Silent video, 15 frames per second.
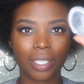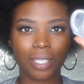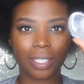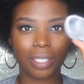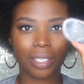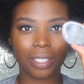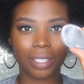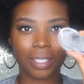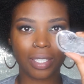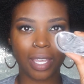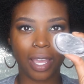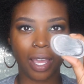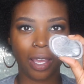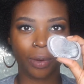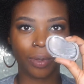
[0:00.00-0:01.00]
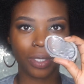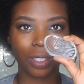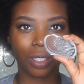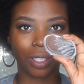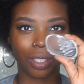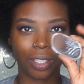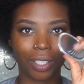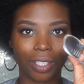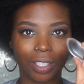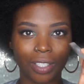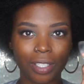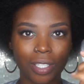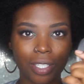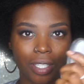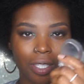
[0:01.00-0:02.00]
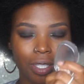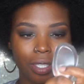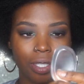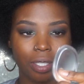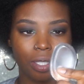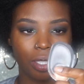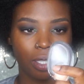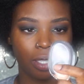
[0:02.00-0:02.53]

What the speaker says: is how it looks.